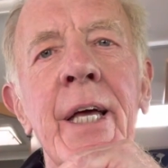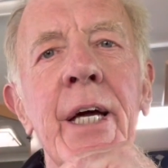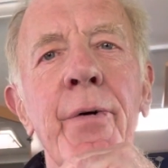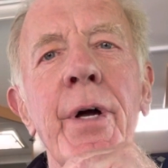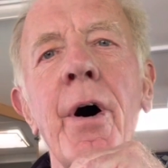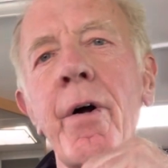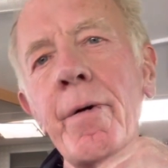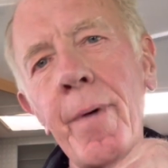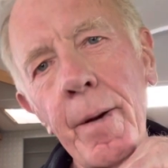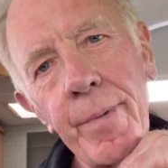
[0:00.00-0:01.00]
Here we are
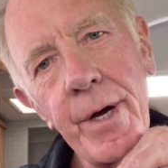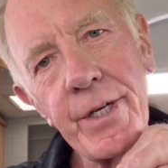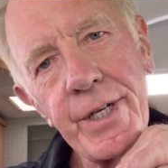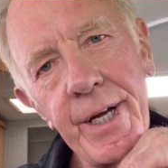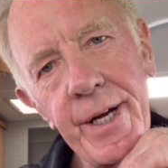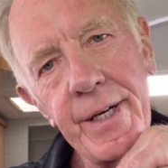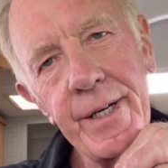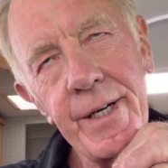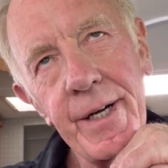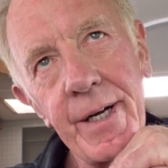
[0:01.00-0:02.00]
in my Burstner
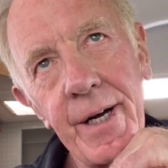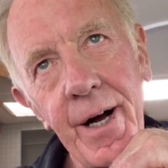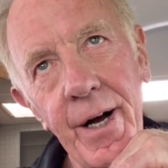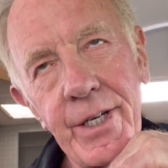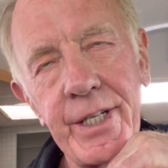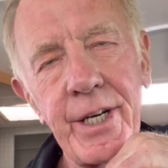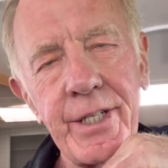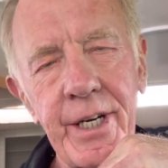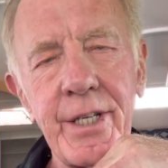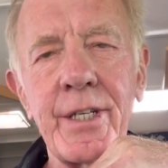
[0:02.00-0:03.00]

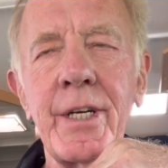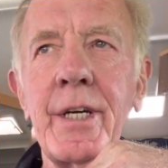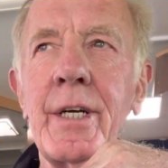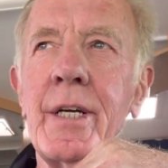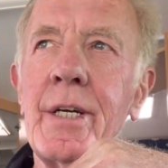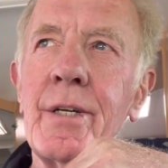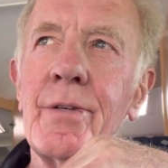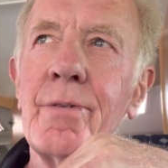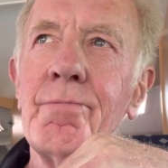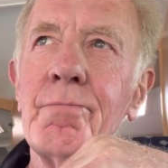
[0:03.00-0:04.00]
i660
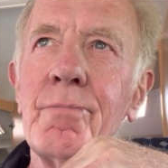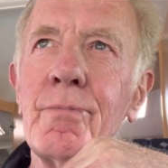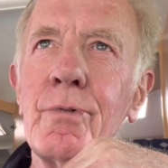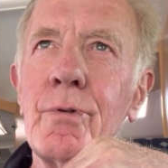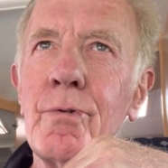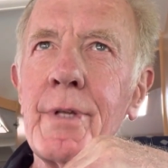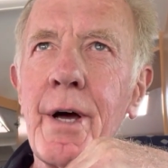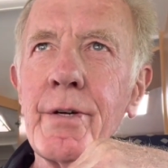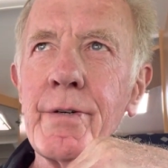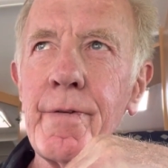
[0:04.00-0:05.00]

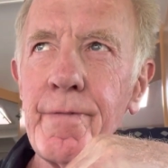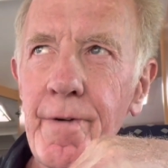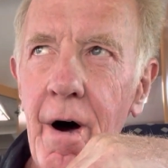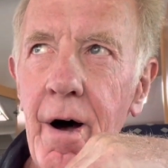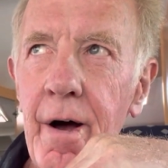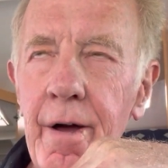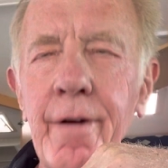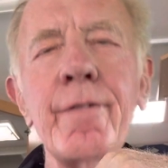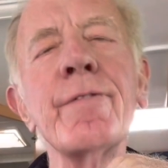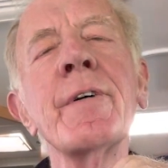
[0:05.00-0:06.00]

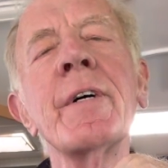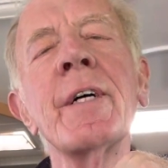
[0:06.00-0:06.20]
2005